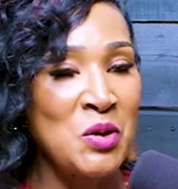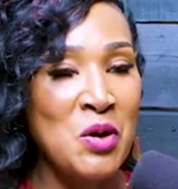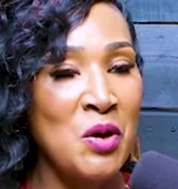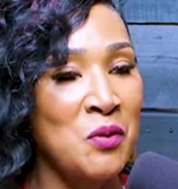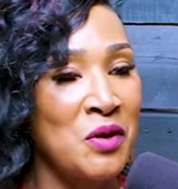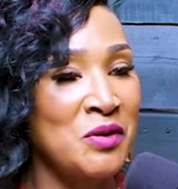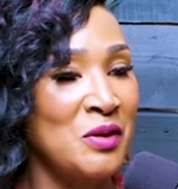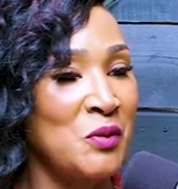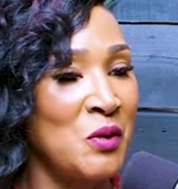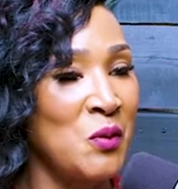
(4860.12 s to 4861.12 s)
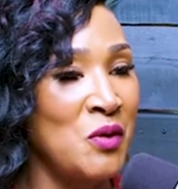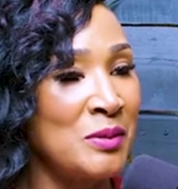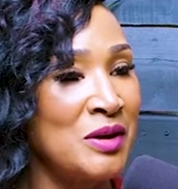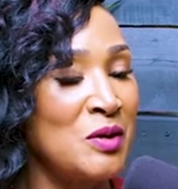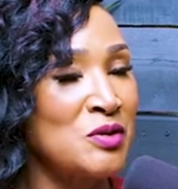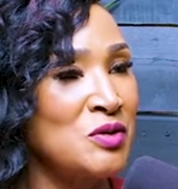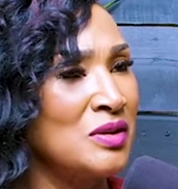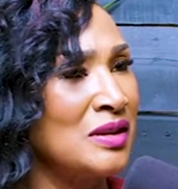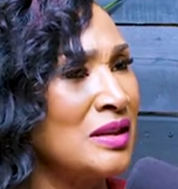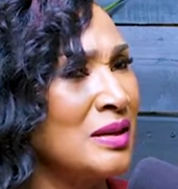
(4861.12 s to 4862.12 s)
her worth. And when a woman goes through,
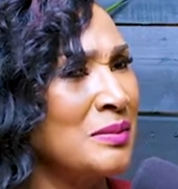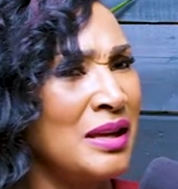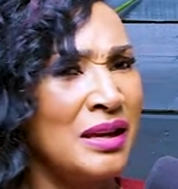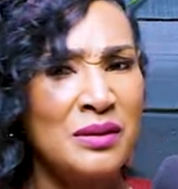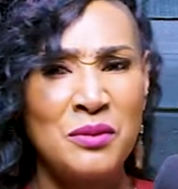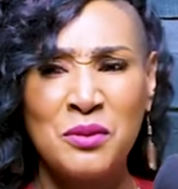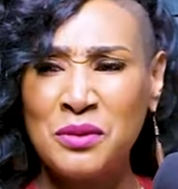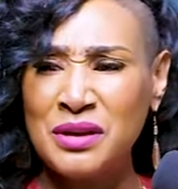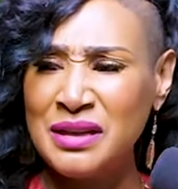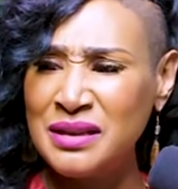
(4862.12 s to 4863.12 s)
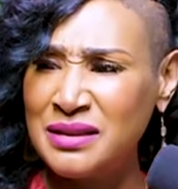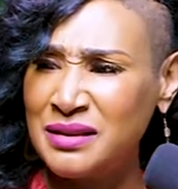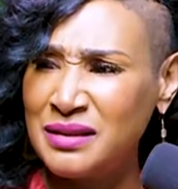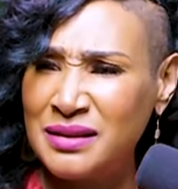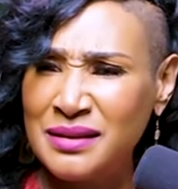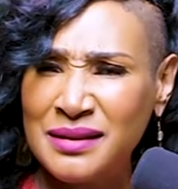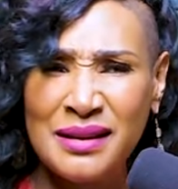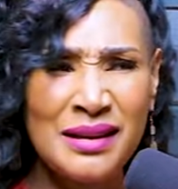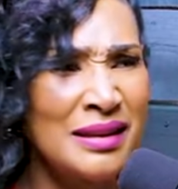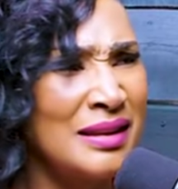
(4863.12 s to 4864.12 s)
and I'm like, what
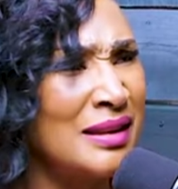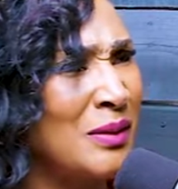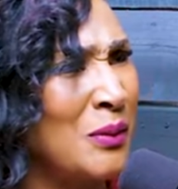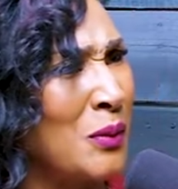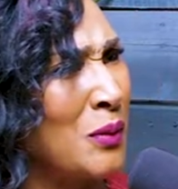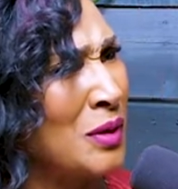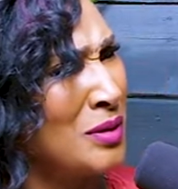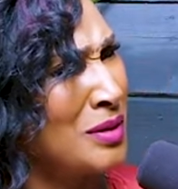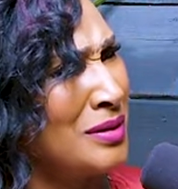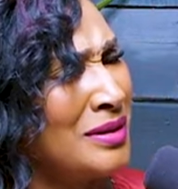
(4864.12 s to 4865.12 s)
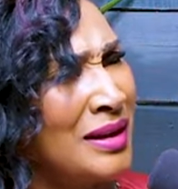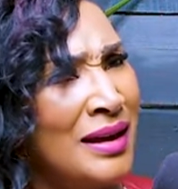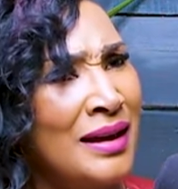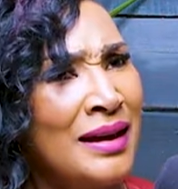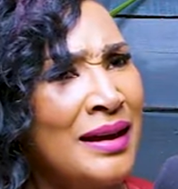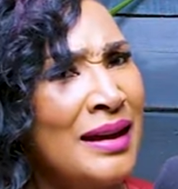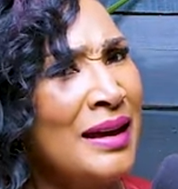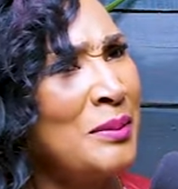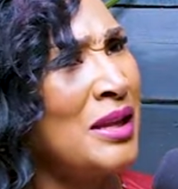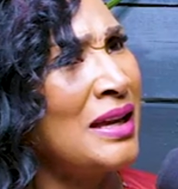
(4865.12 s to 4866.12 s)
in the world?
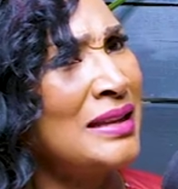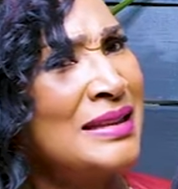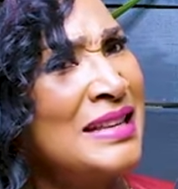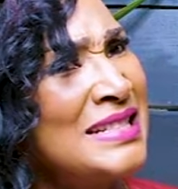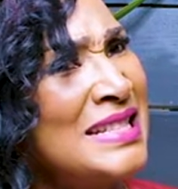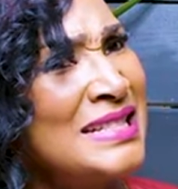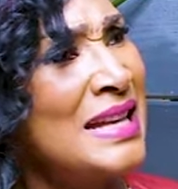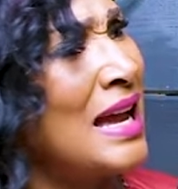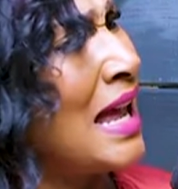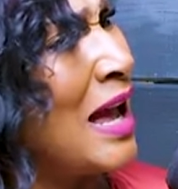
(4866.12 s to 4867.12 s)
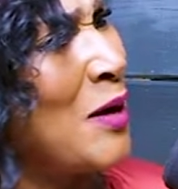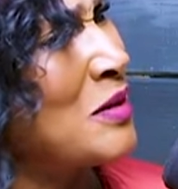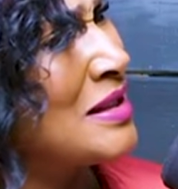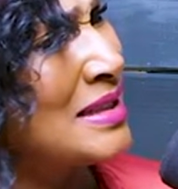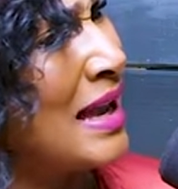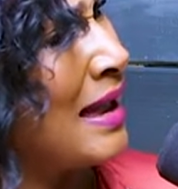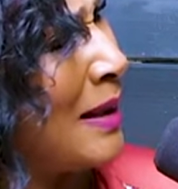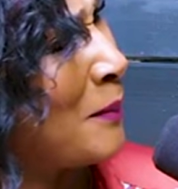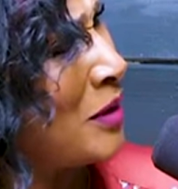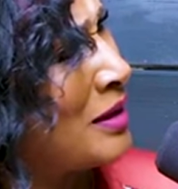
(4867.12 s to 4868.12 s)
I'm like, this is not how this
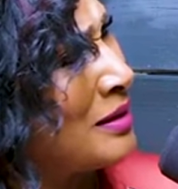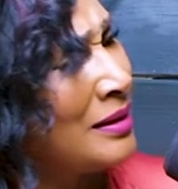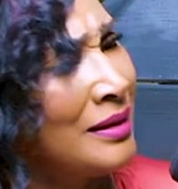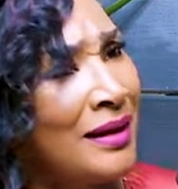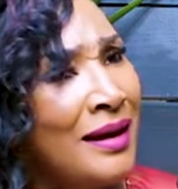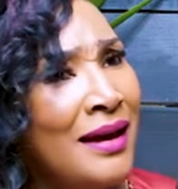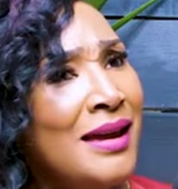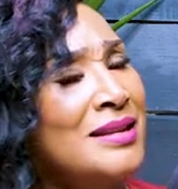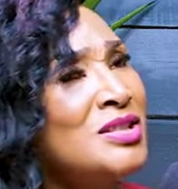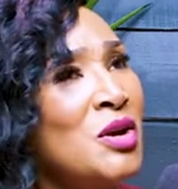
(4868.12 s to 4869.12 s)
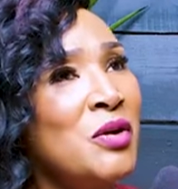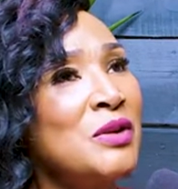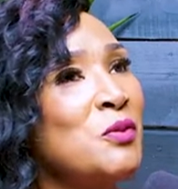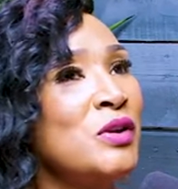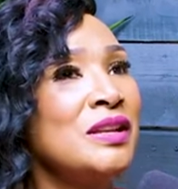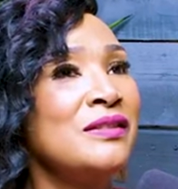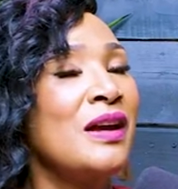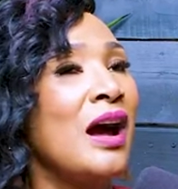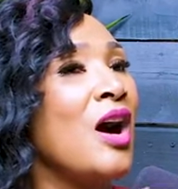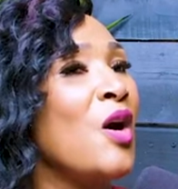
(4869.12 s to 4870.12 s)
happened. And so it went
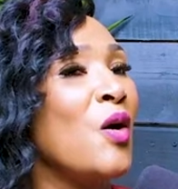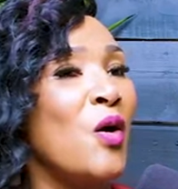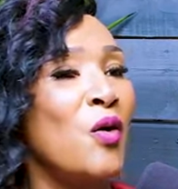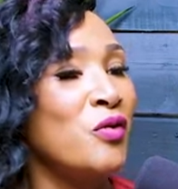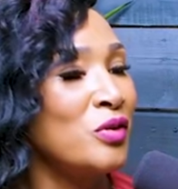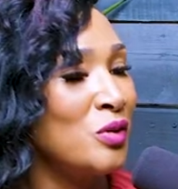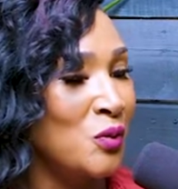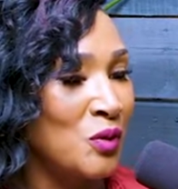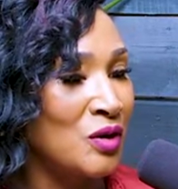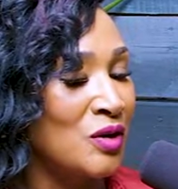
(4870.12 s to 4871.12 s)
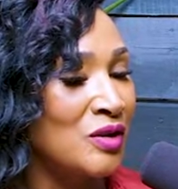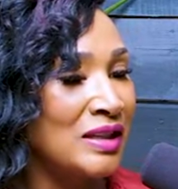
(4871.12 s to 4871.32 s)
all over the world,